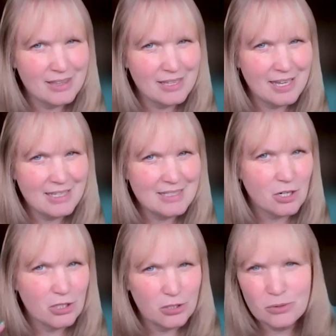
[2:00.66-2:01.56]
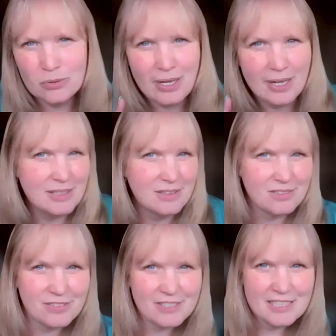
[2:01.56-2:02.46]
like that? Are you kind
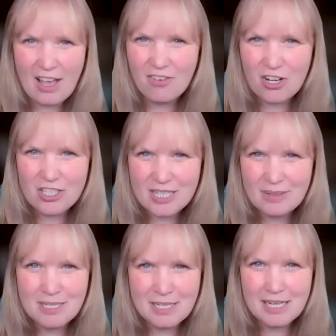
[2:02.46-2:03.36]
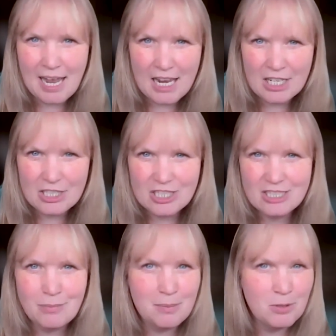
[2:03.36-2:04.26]
of have a hard time taking
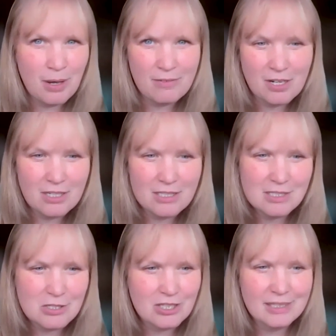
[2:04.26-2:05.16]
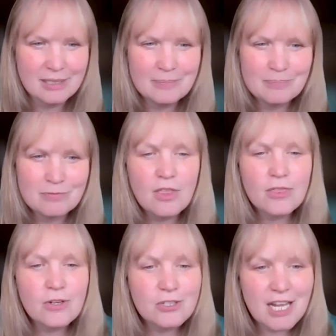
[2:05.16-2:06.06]
action? Maybe you haven't gotten started. And
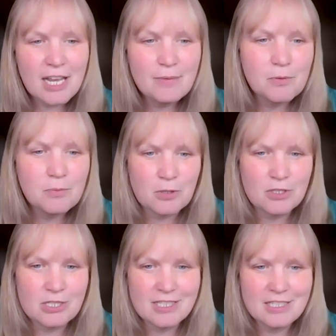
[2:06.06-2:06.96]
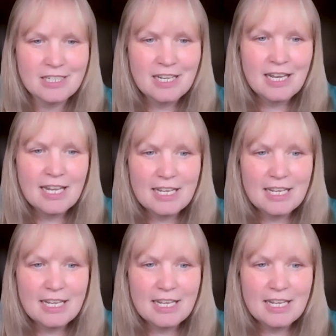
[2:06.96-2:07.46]
the third type of person